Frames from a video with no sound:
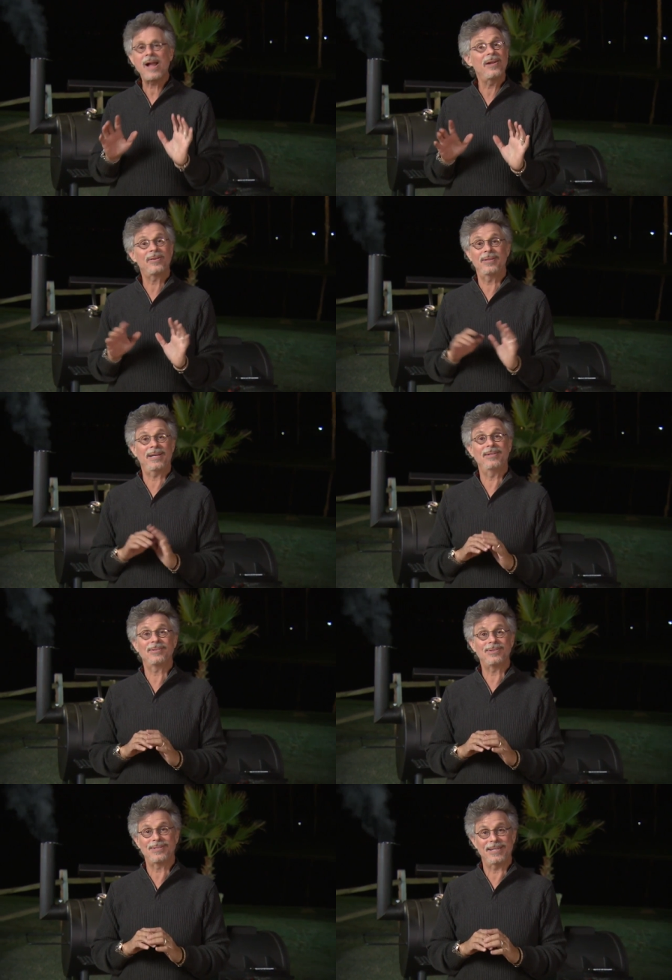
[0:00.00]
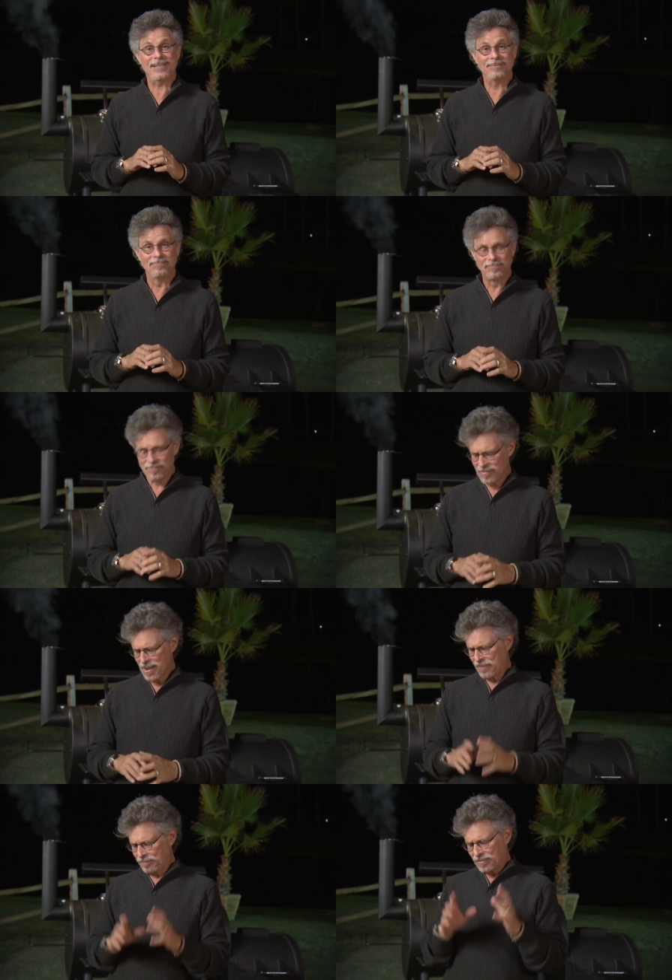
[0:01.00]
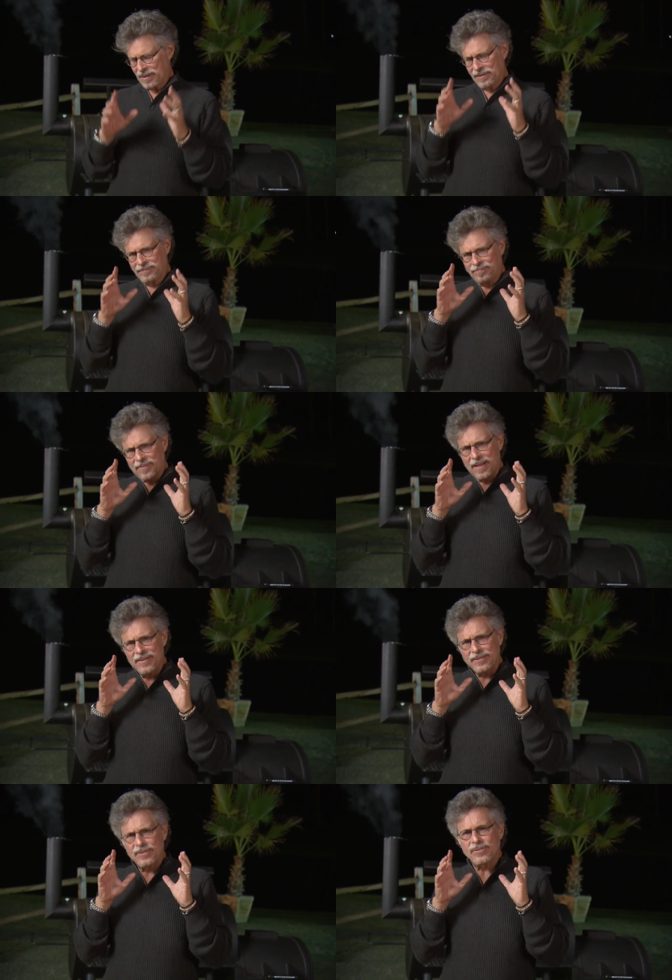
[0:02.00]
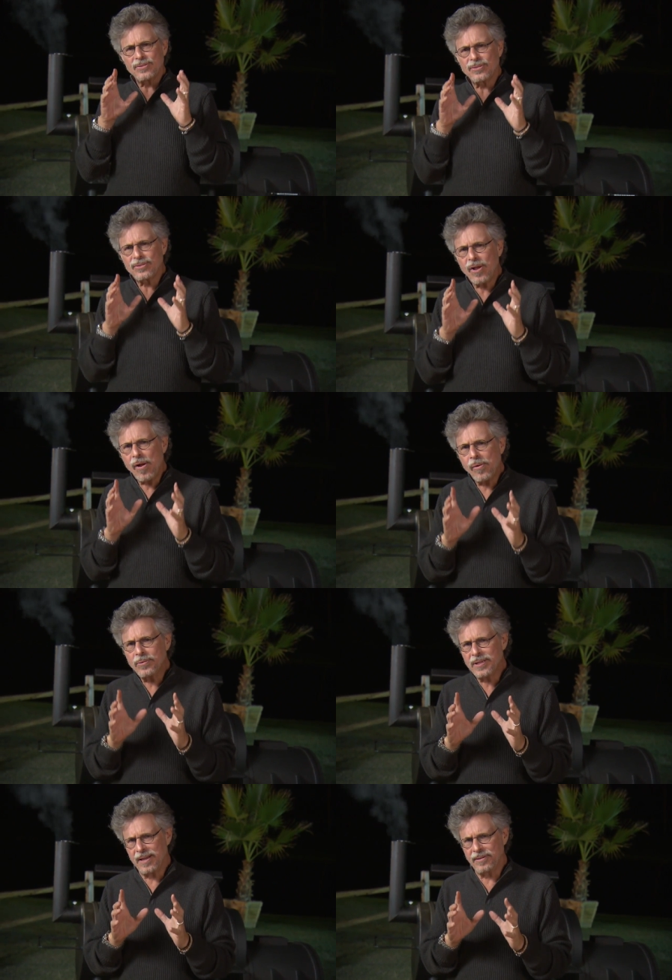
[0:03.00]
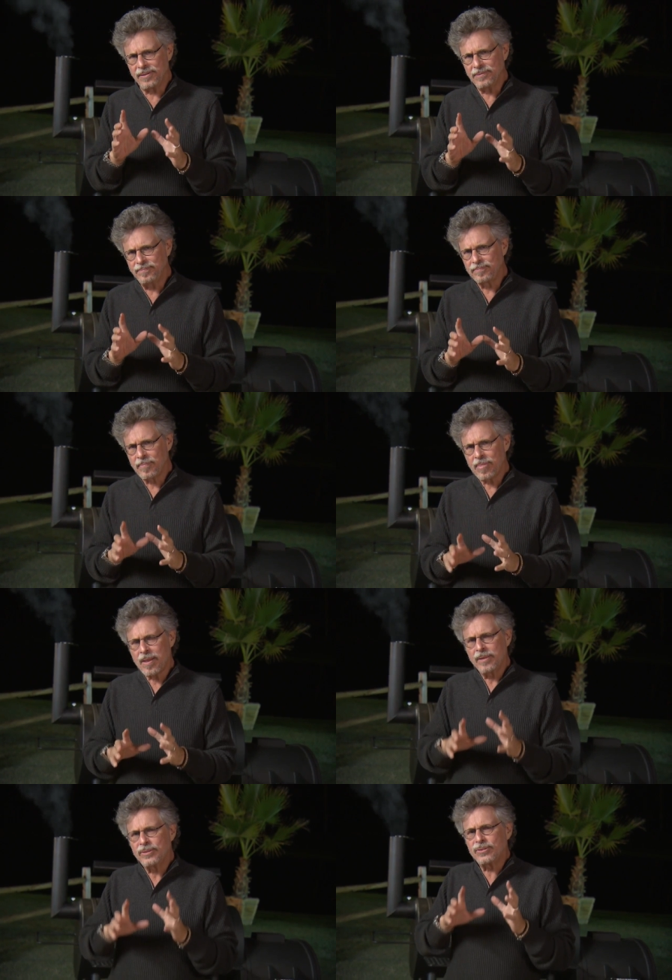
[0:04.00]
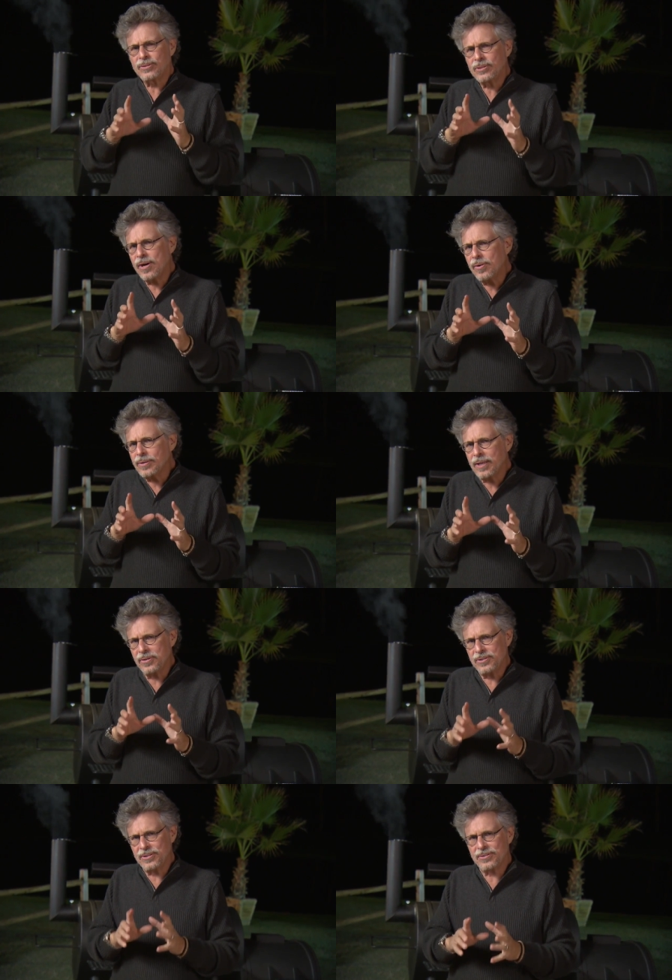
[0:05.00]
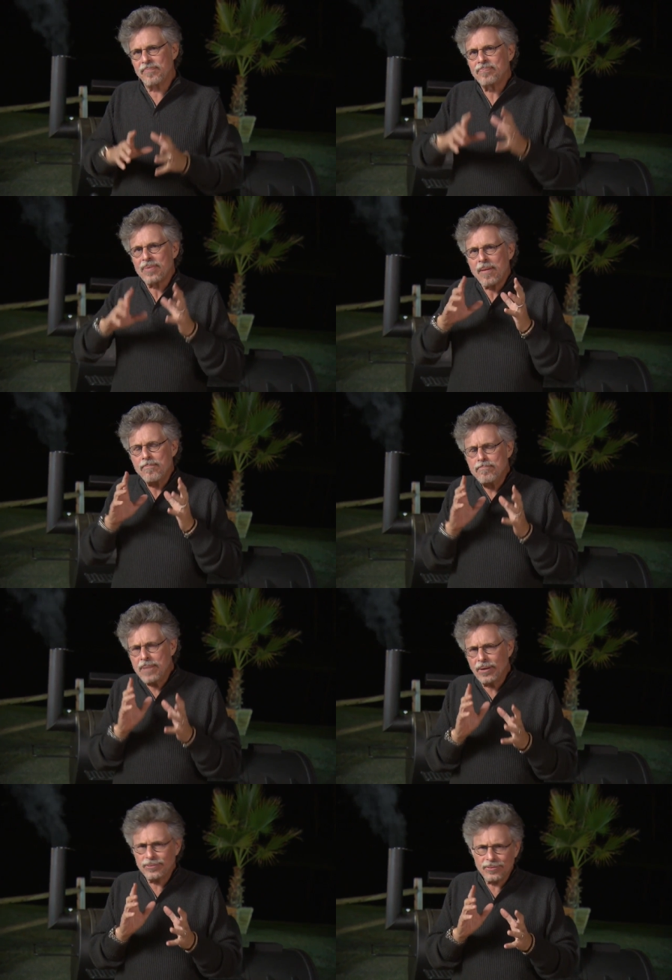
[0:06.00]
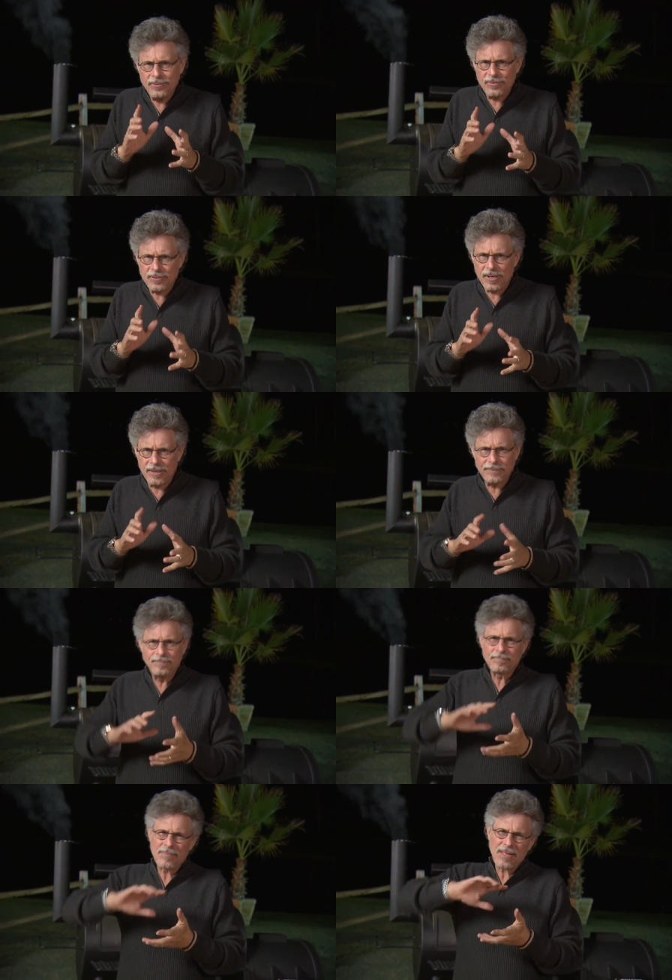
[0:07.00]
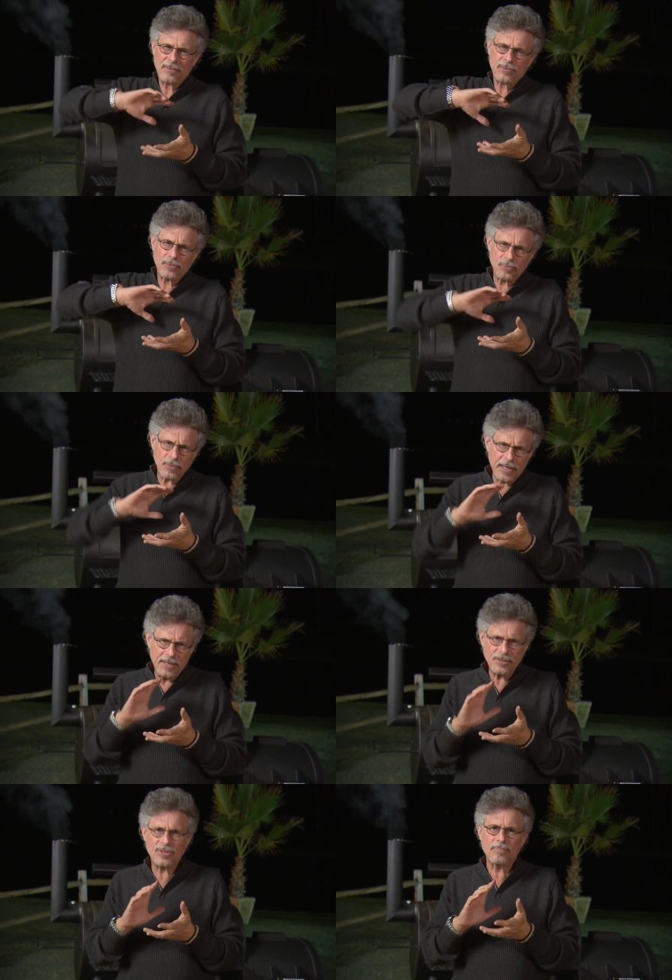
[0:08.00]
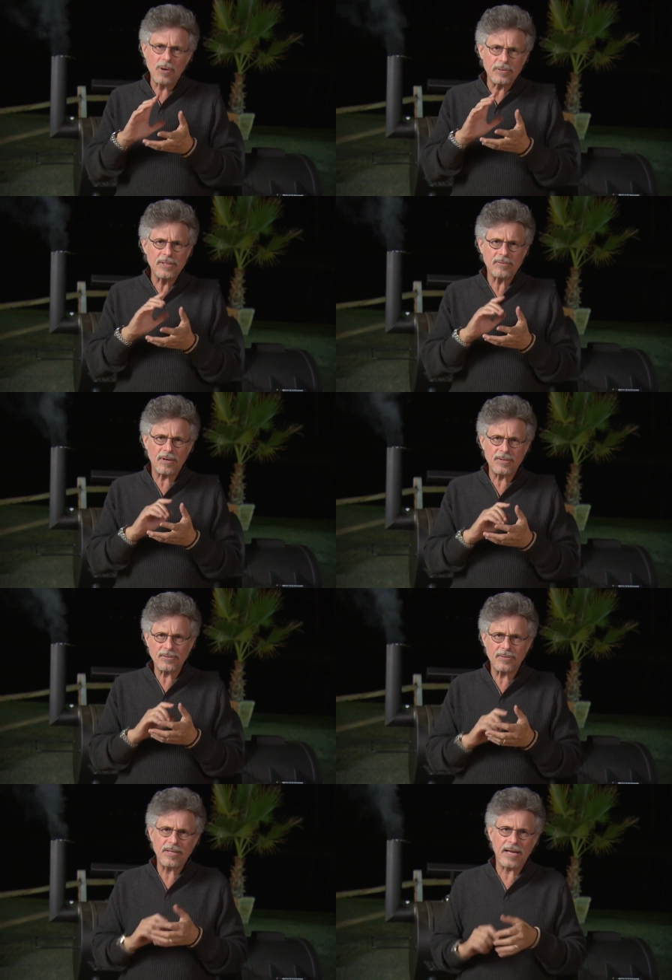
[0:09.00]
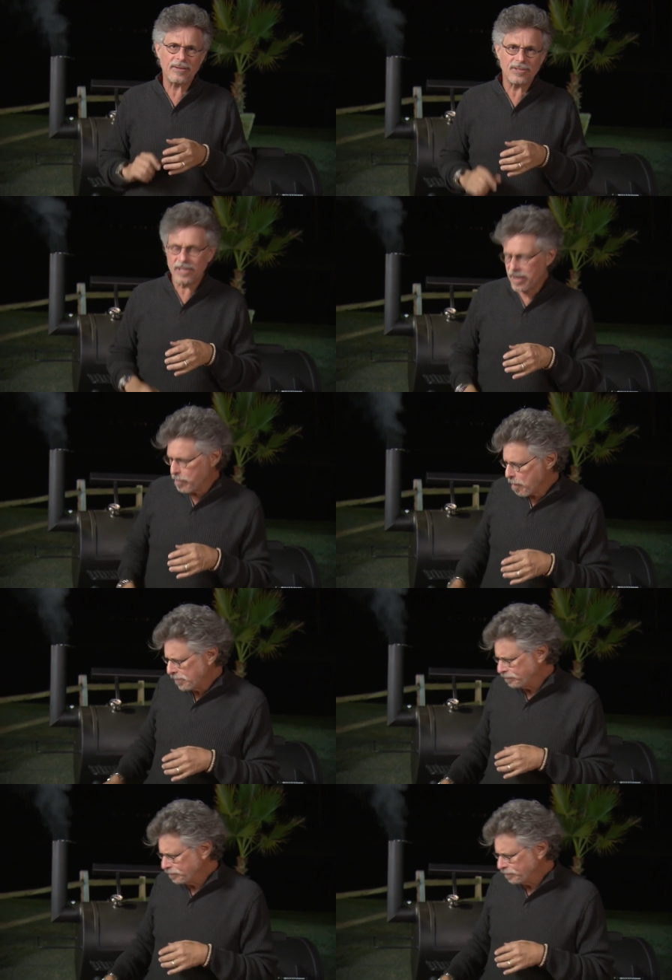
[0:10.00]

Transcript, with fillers: I hear the angels singing. This is so tender so luscious. Melts on your tongue, great smoky crust on the outside.